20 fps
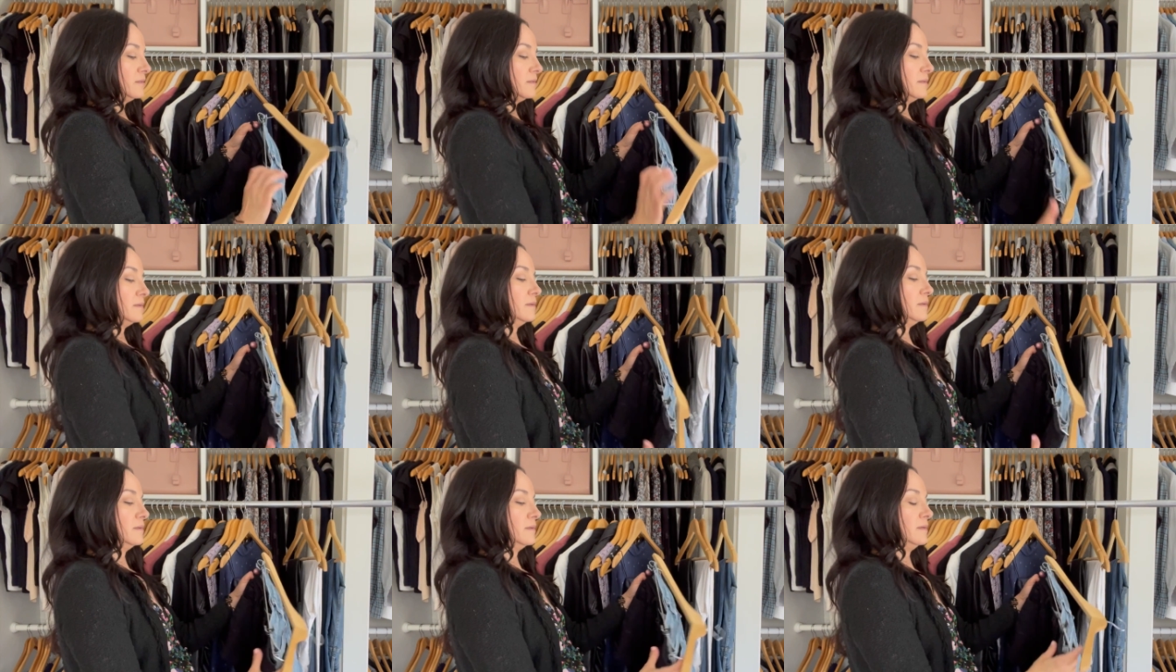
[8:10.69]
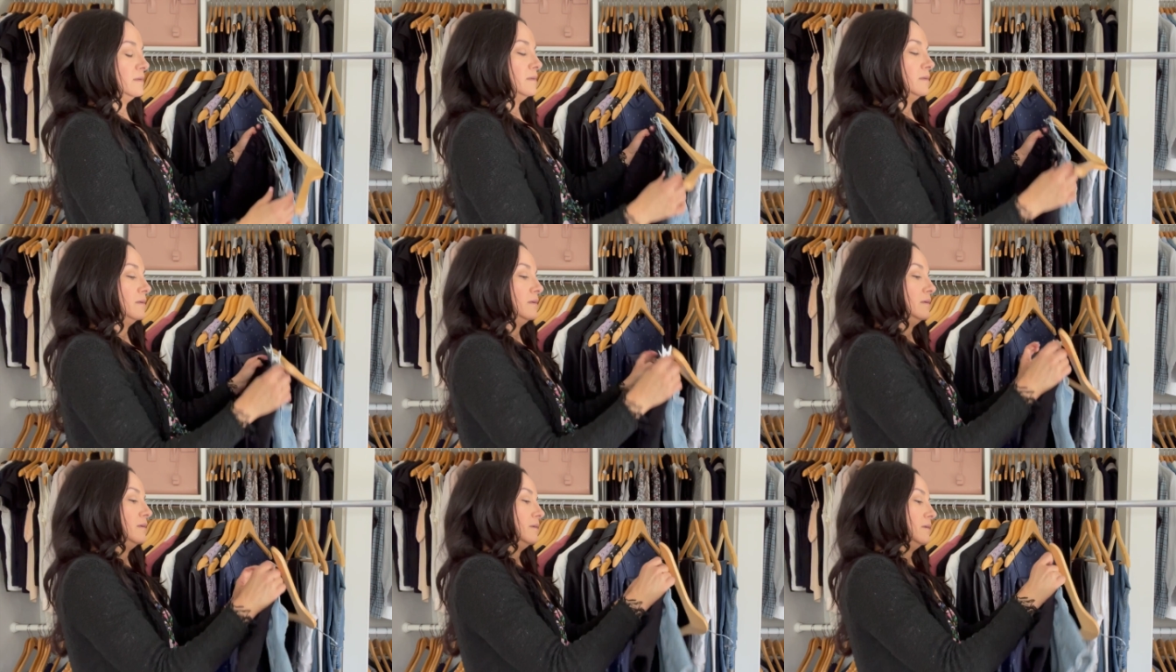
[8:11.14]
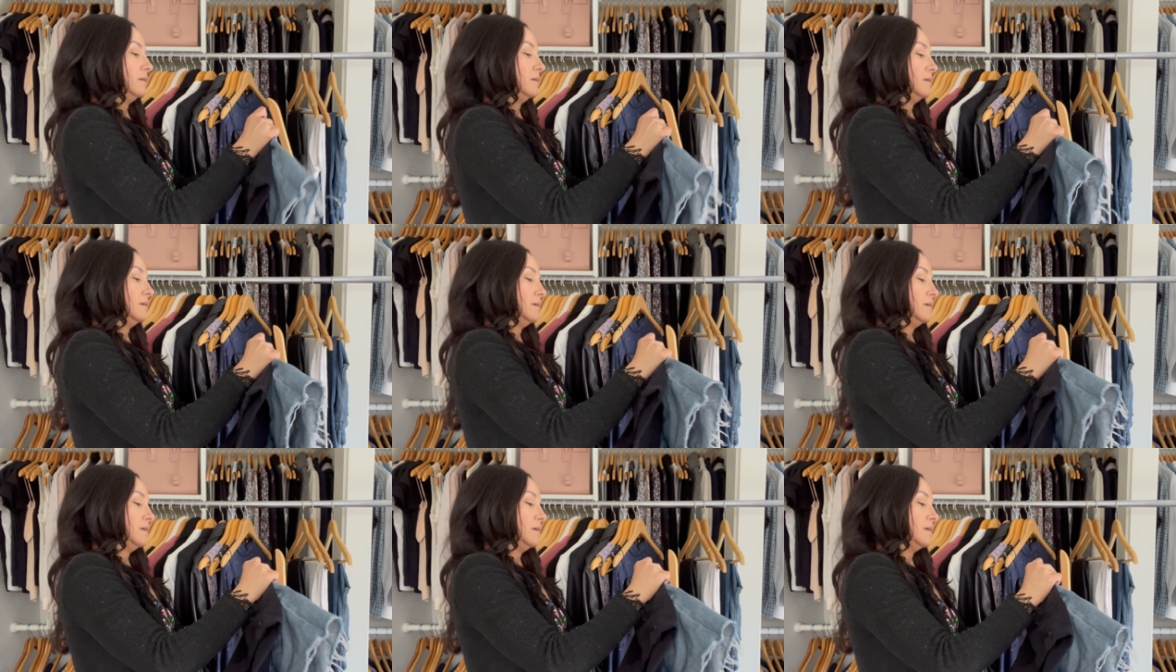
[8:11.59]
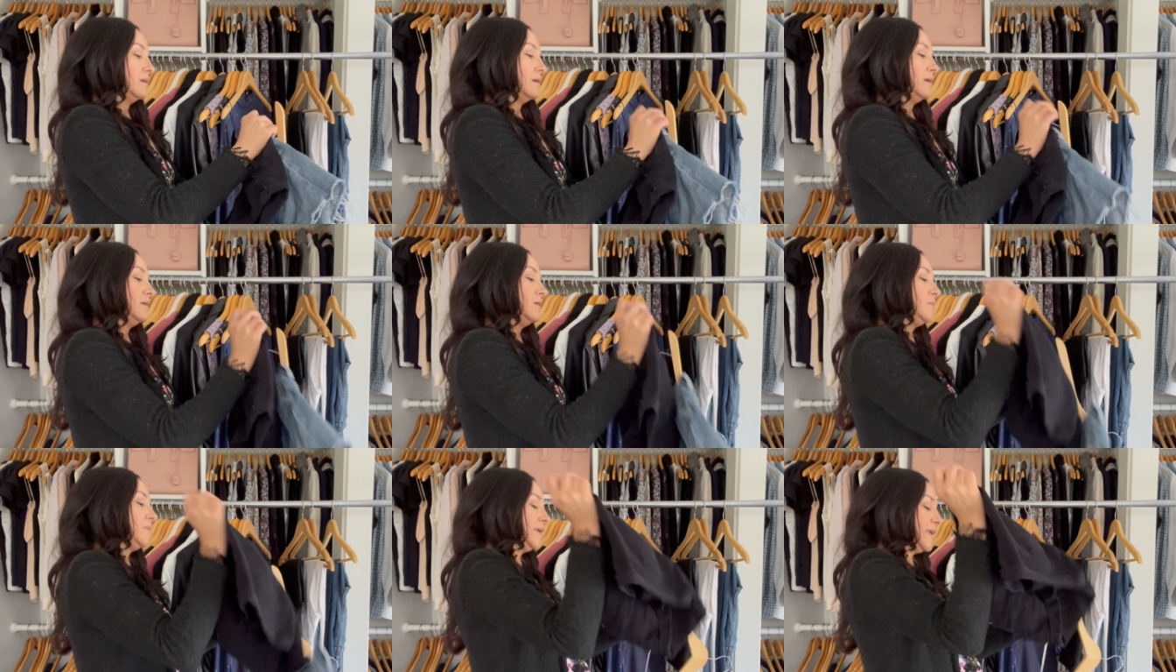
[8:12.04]

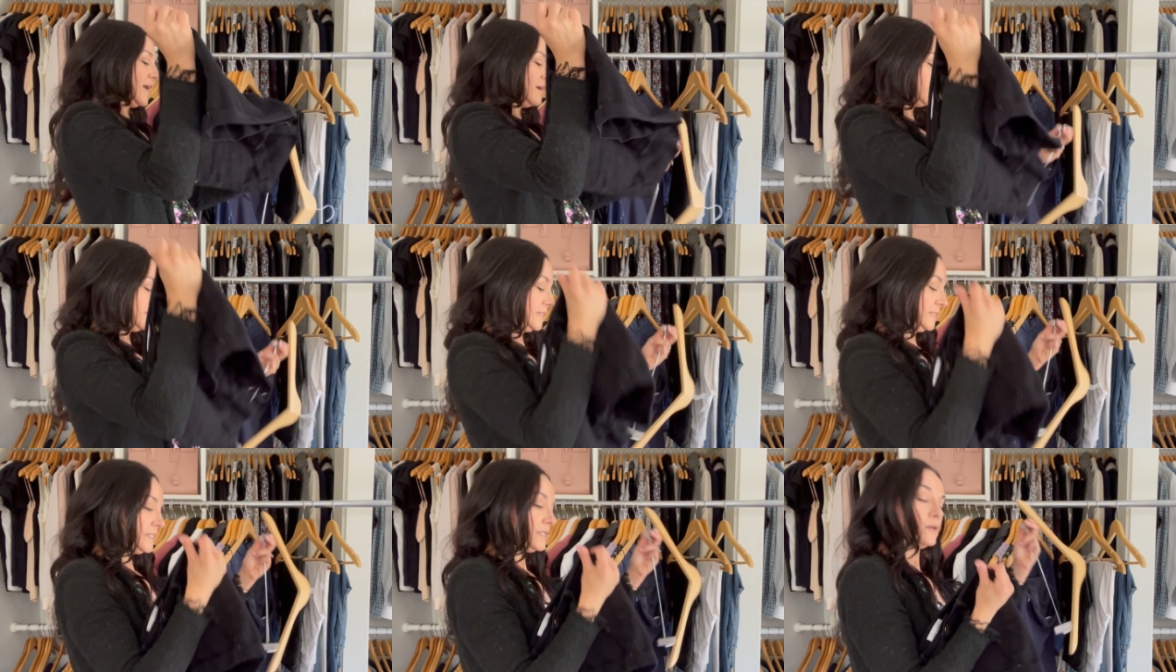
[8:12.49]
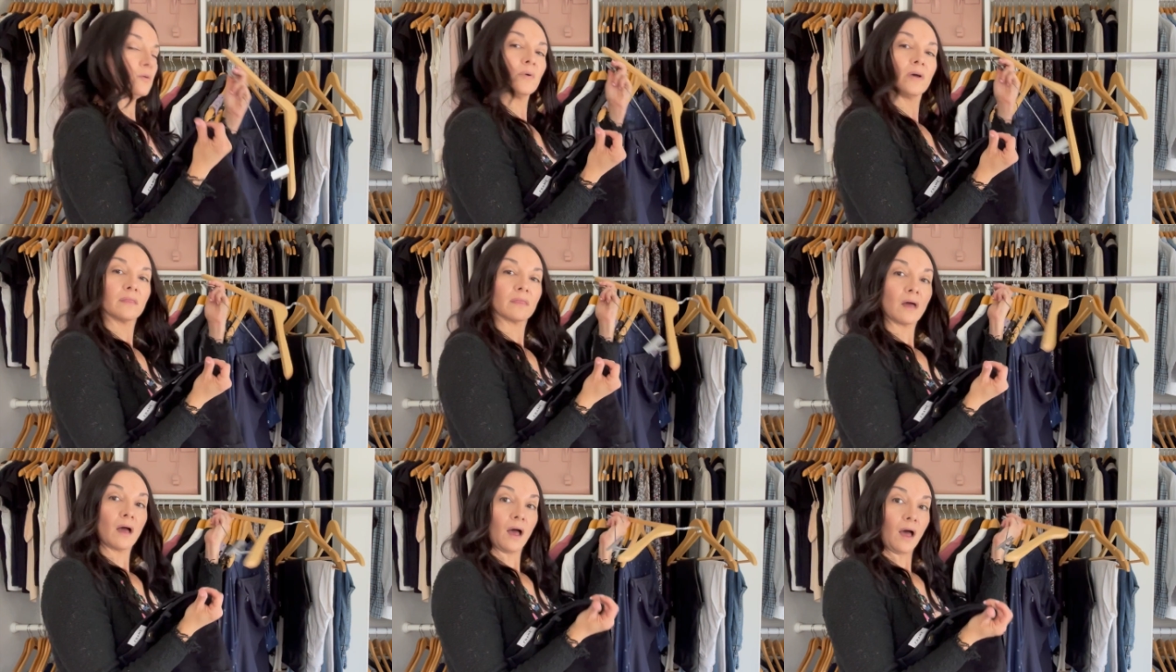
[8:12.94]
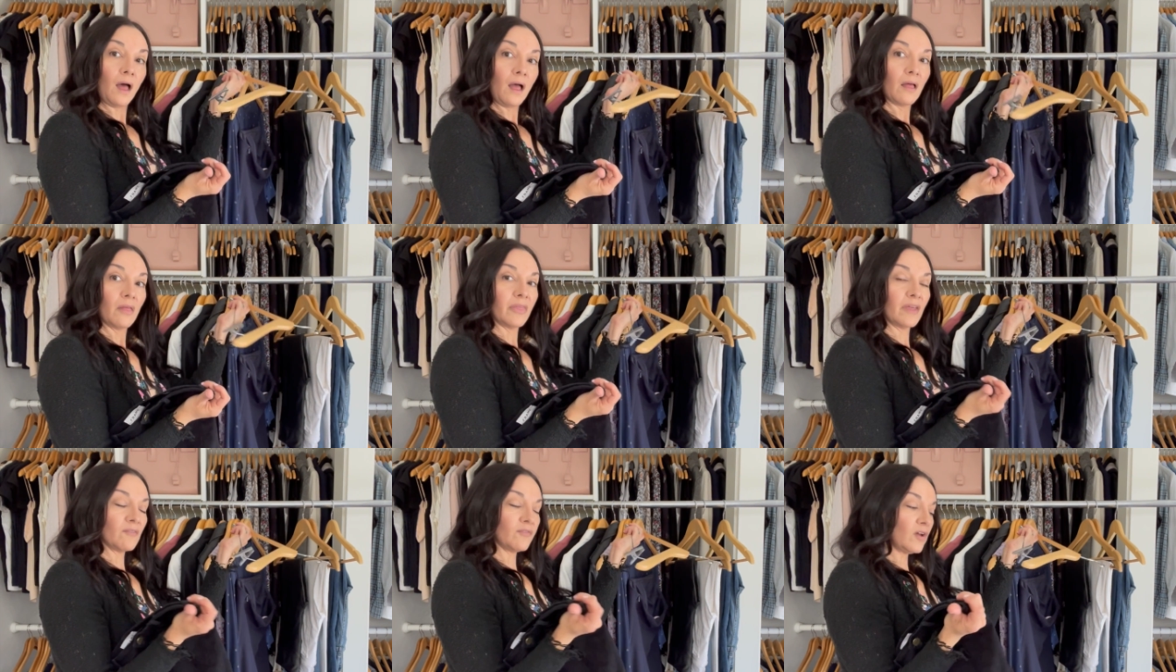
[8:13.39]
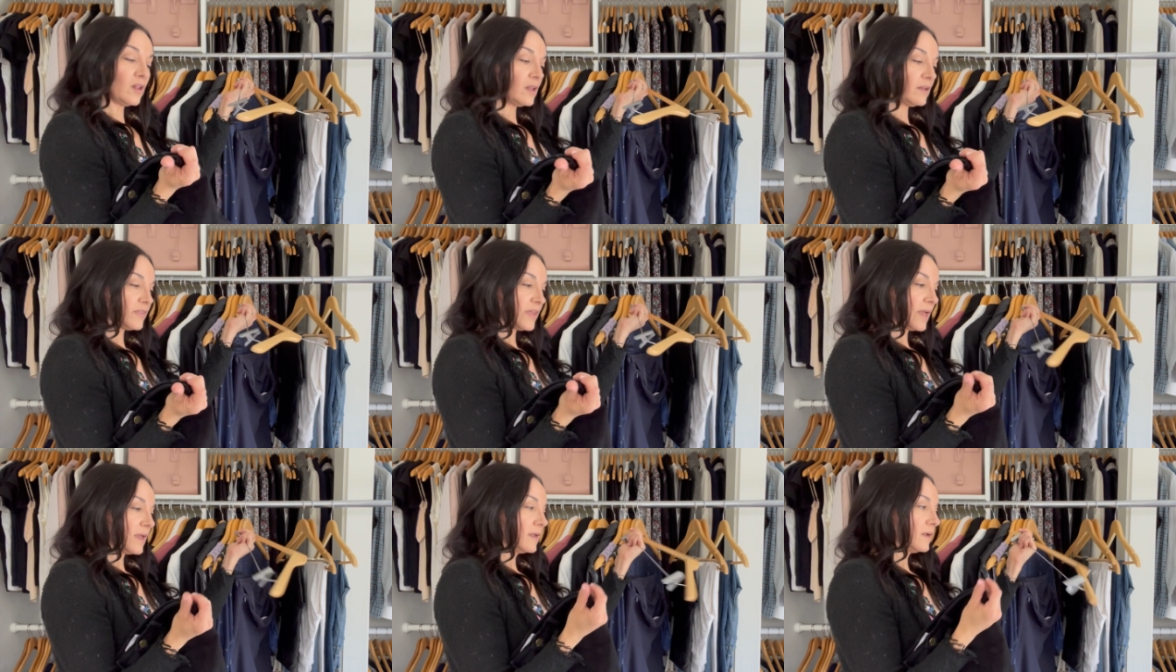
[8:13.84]
I don't want to have to deal with, oh, they fall
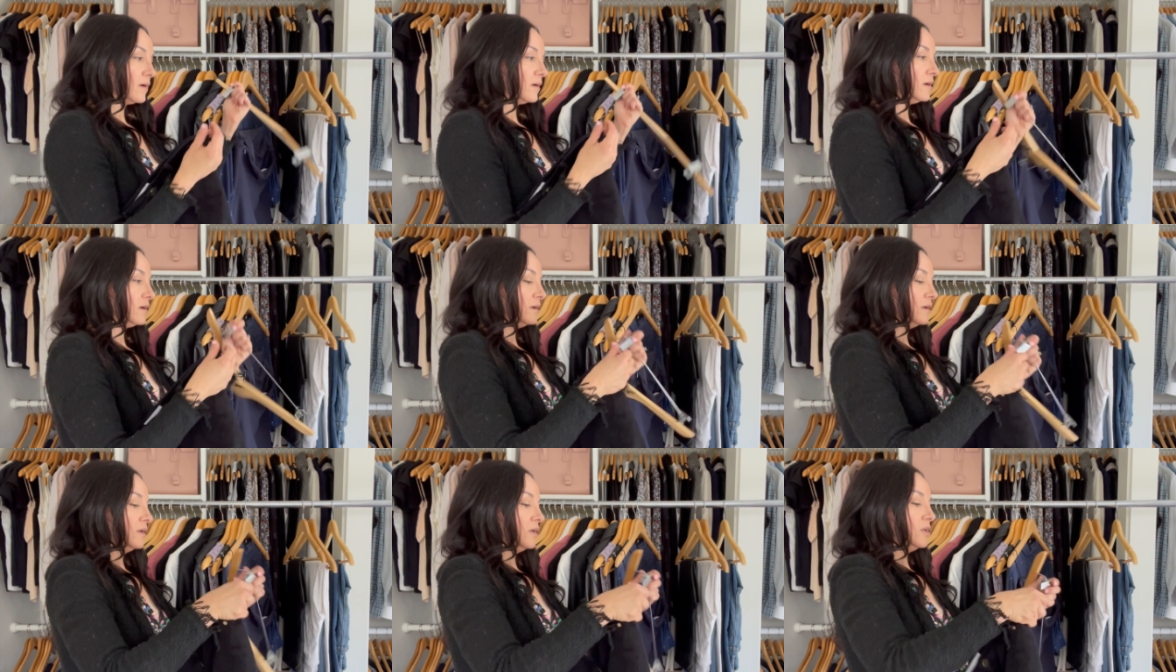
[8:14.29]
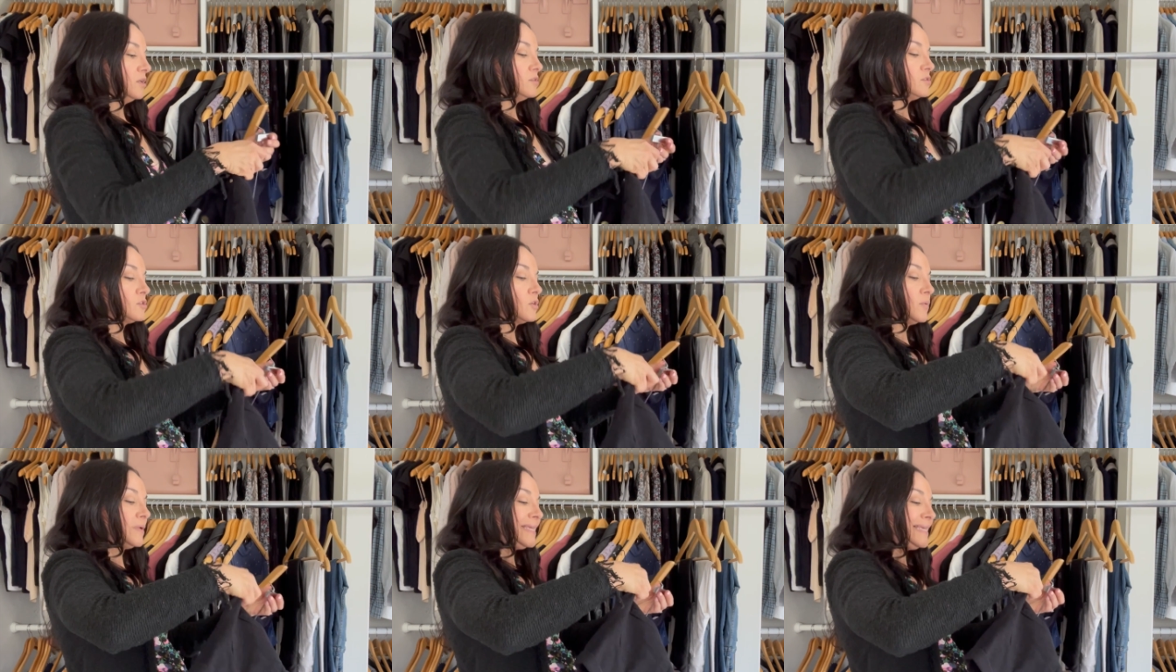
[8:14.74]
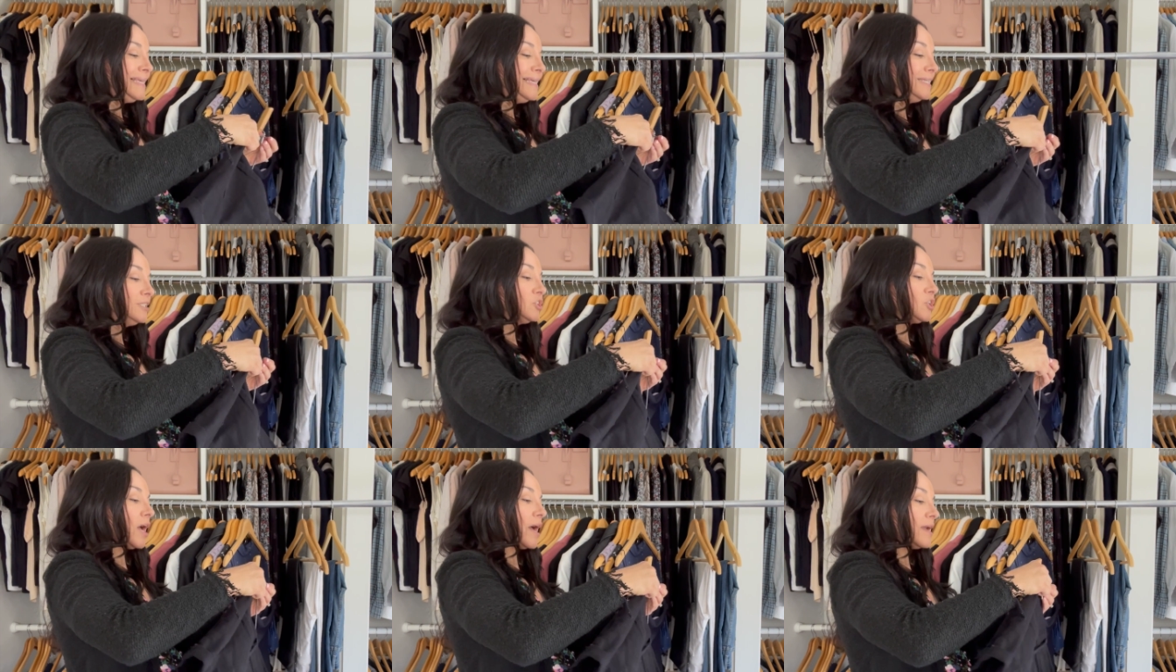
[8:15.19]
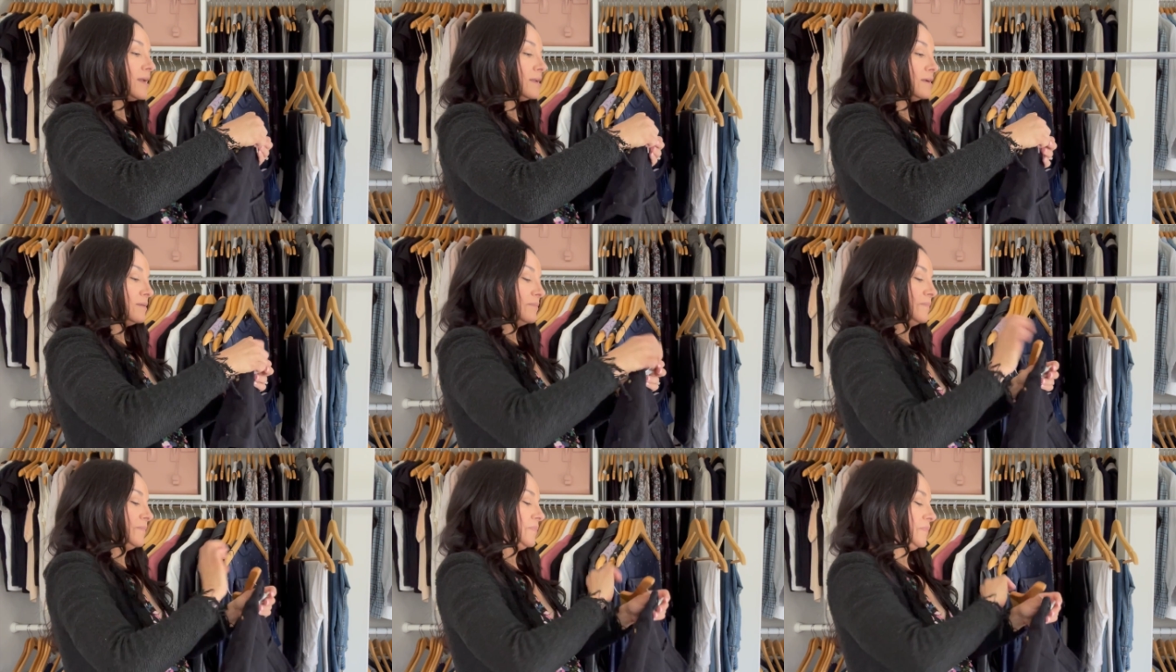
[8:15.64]
off the hanger. So each
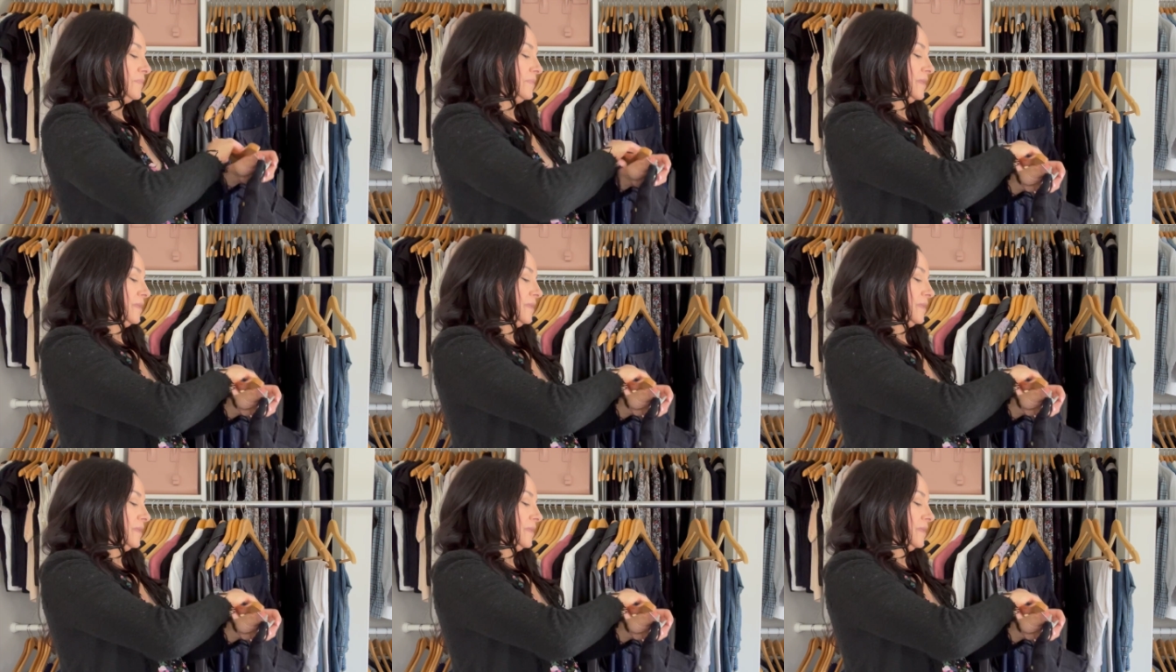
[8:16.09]
item